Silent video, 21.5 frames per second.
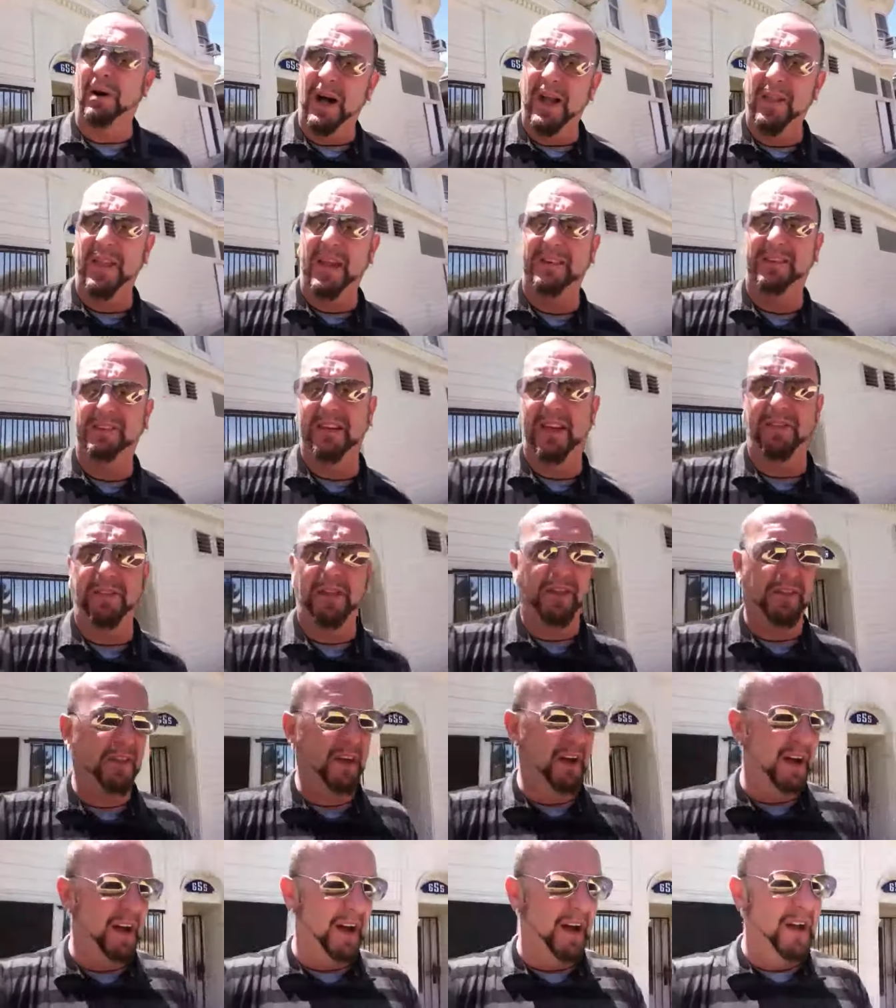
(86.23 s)
But they said
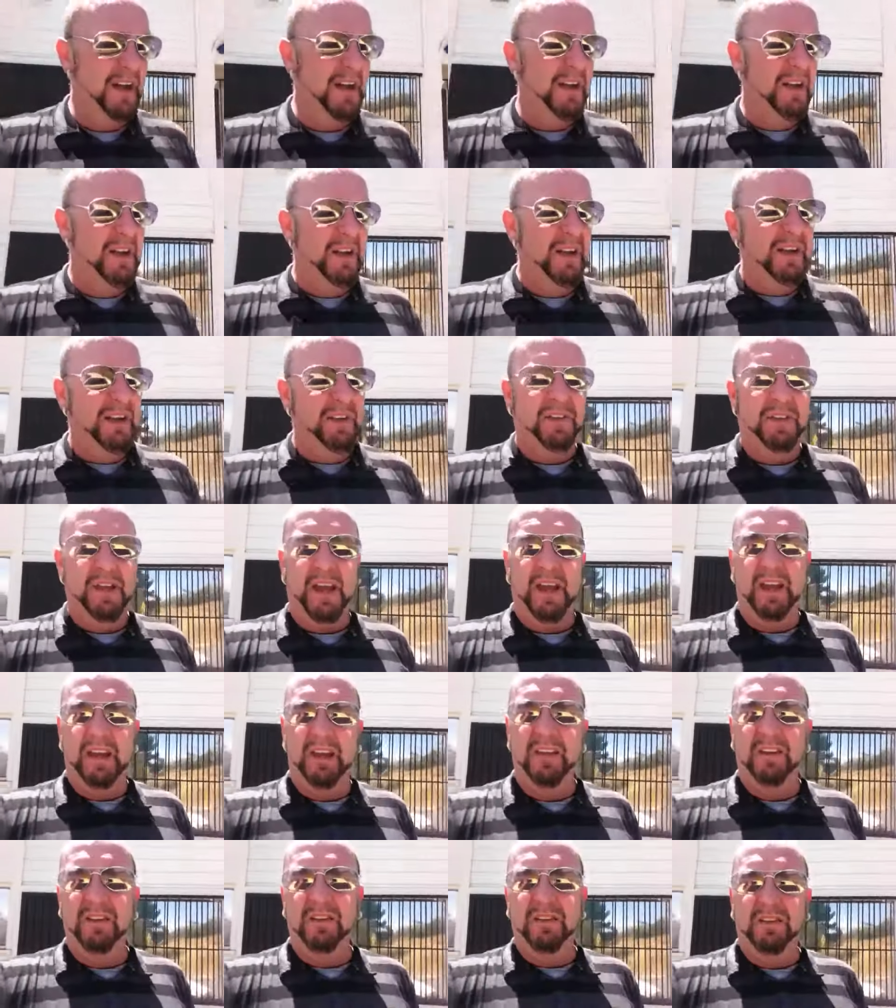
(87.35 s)
that
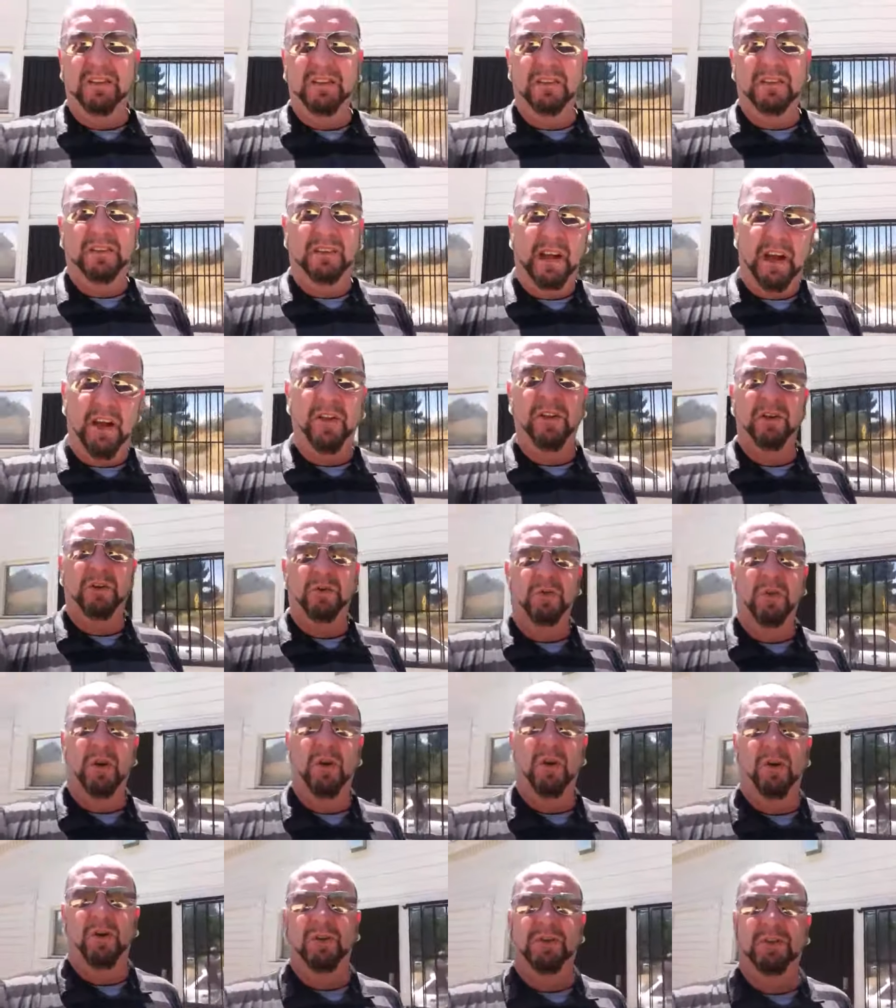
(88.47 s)
they sell their
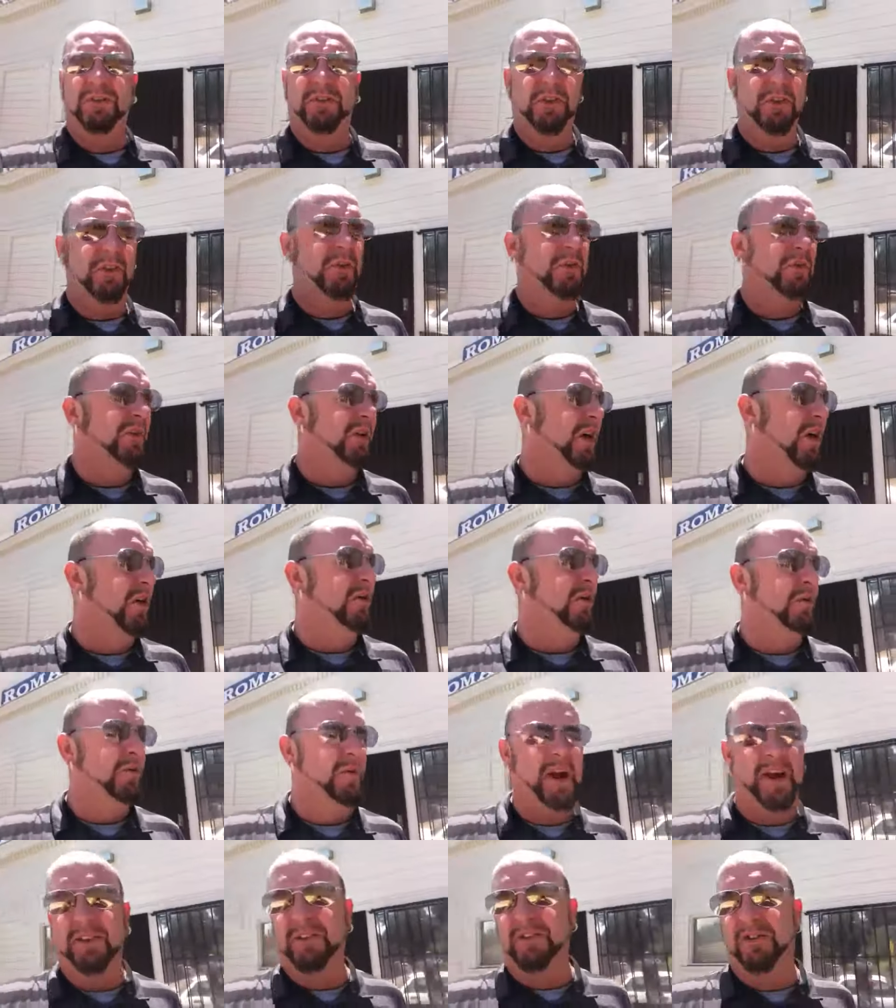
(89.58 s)
rolls to local
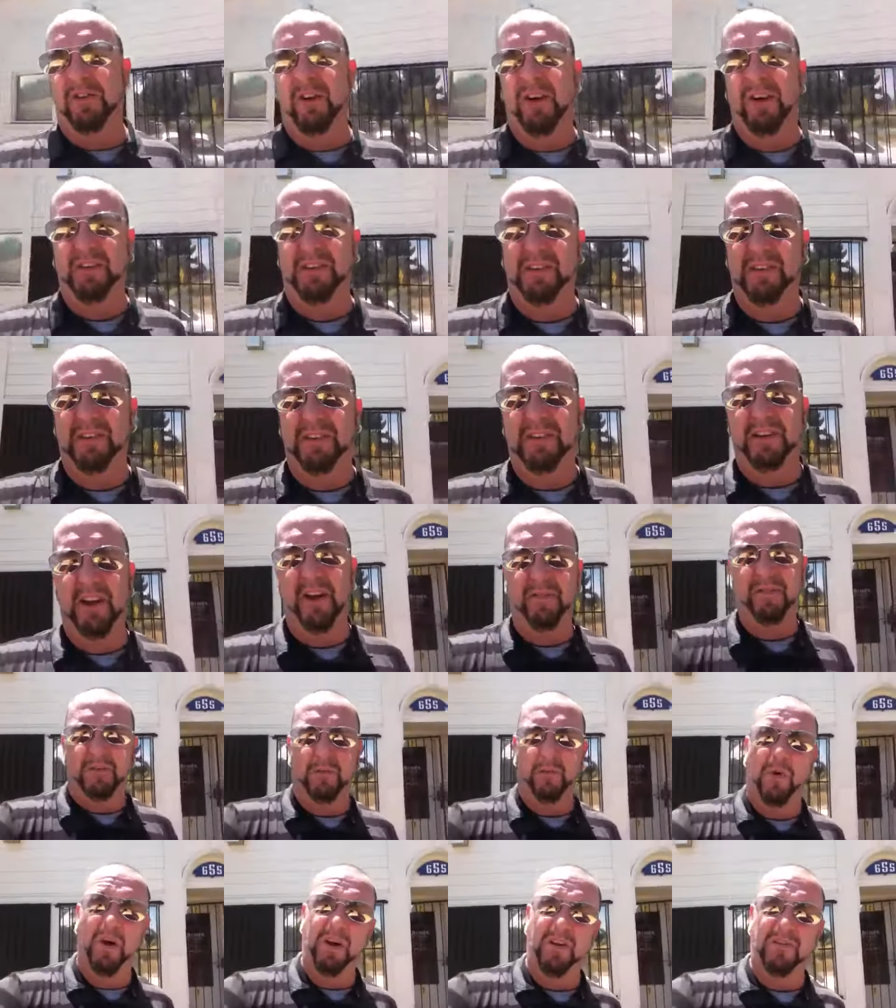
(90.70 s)
restaurants and stuff,
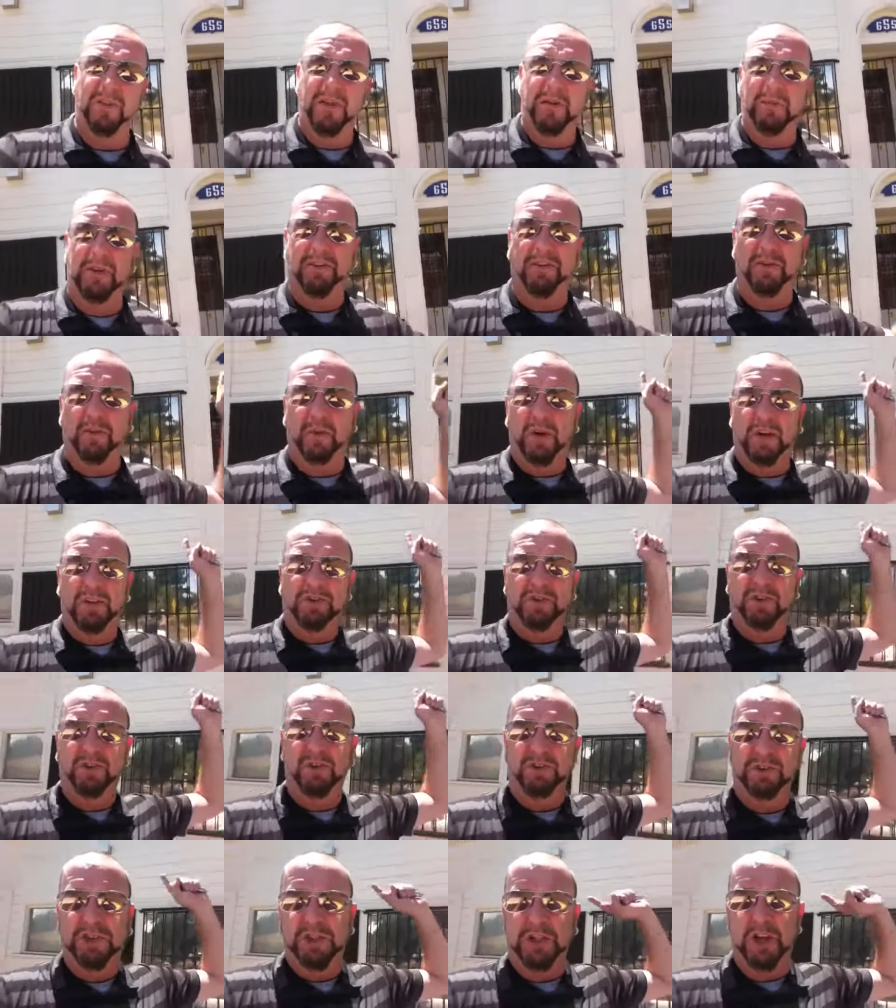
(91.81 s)
and one of them is
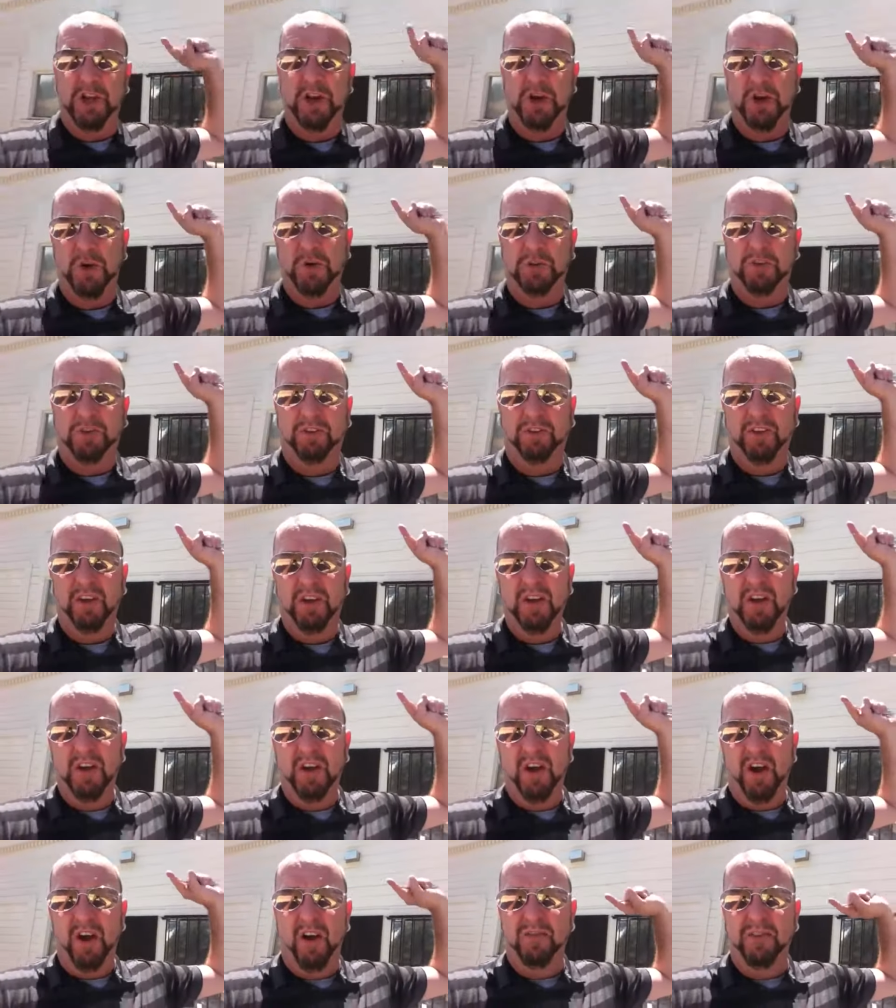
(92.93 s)
Original Joe's
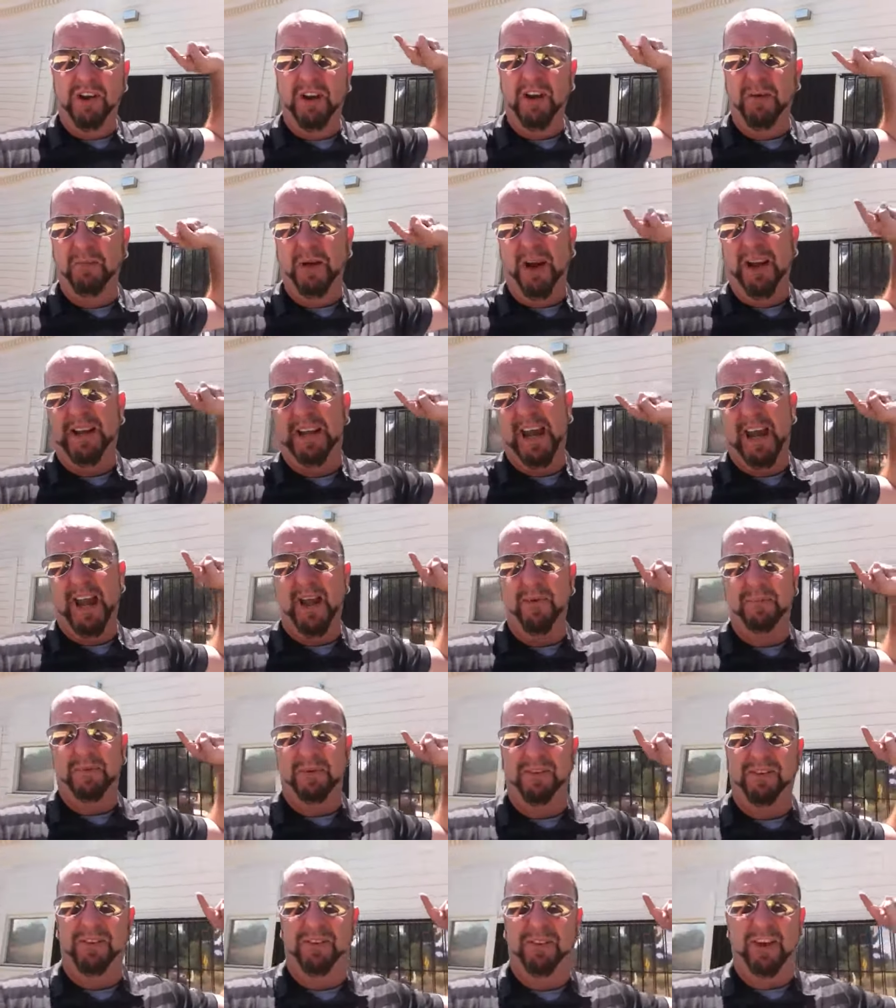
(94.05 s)
over here by campus.